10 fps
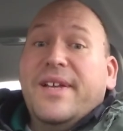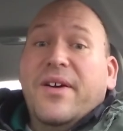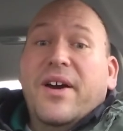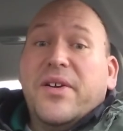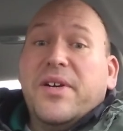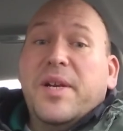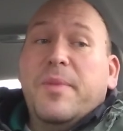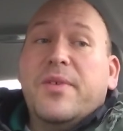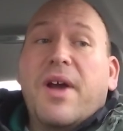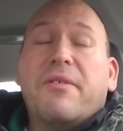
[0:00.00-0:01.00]
I don't need to
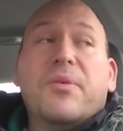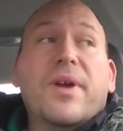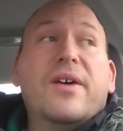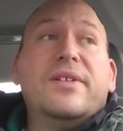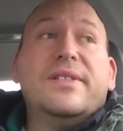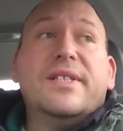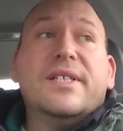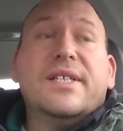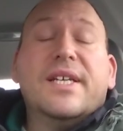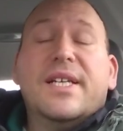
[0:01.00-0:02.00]
be driving around and
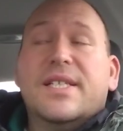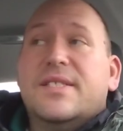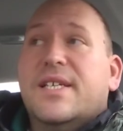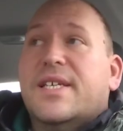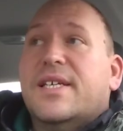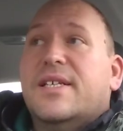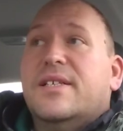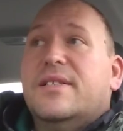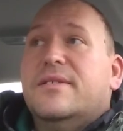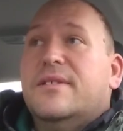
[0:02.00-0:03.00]
then getting a ticket.
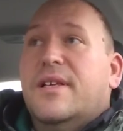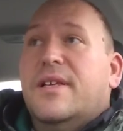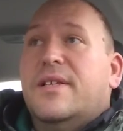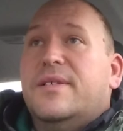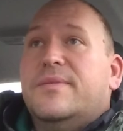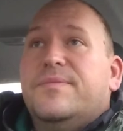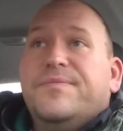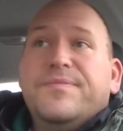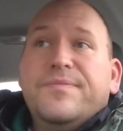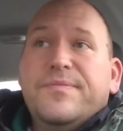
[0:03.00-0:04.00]

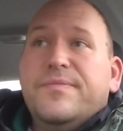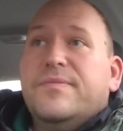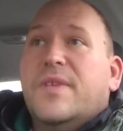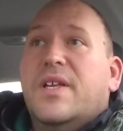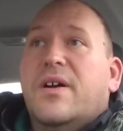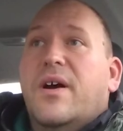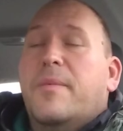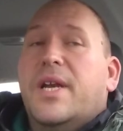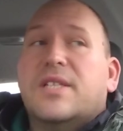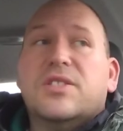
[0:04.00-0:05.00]
And, I
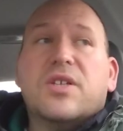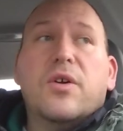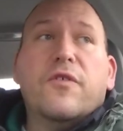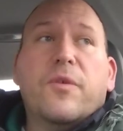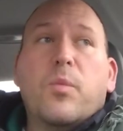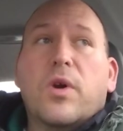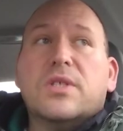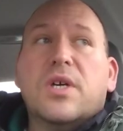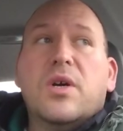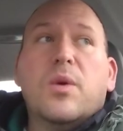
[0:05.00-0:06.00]
mean, I just go from
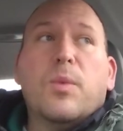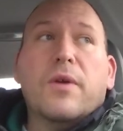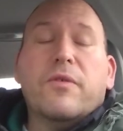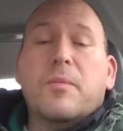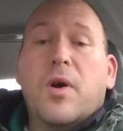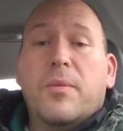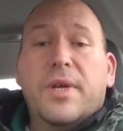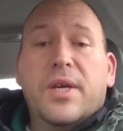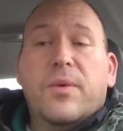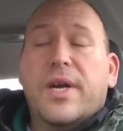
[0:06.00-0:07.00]
work to home, work from home
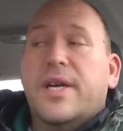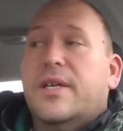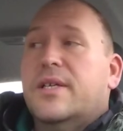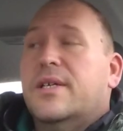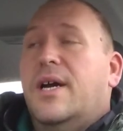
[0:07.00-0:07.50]
anyway.